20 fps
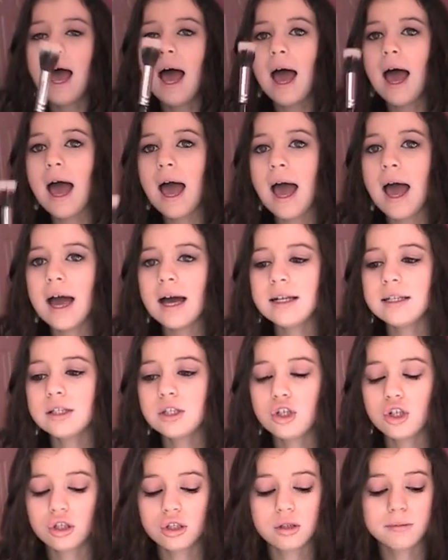And
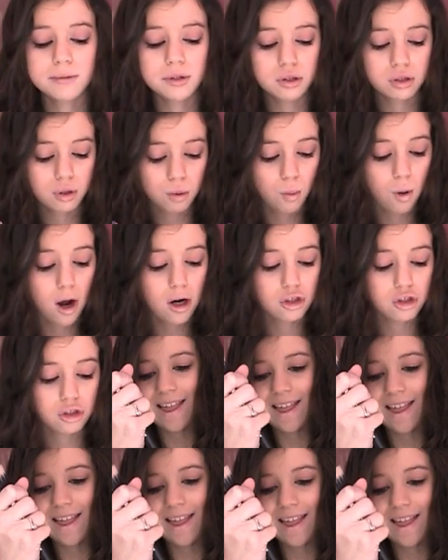you're supposed to wash this
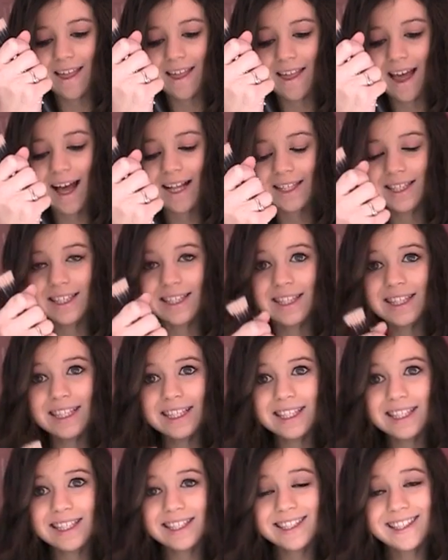that's the
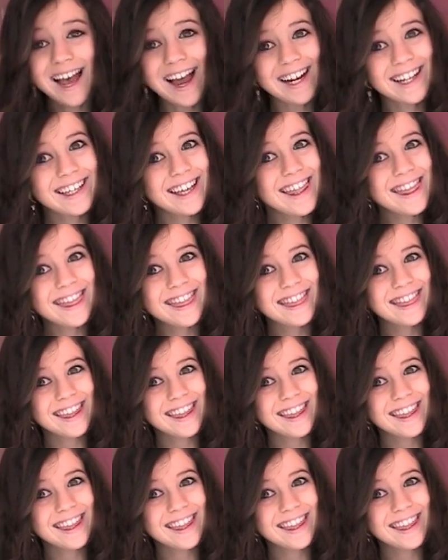second